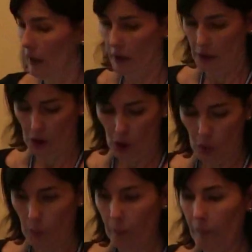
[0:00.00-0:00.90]

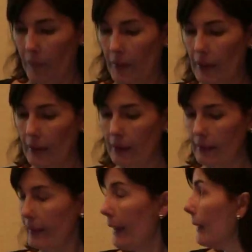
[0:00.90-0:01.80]
So
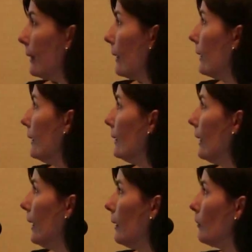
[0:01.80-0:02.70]
the data is
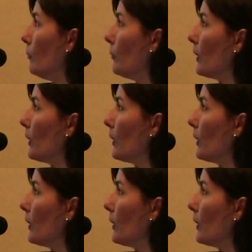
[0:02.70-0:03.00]
then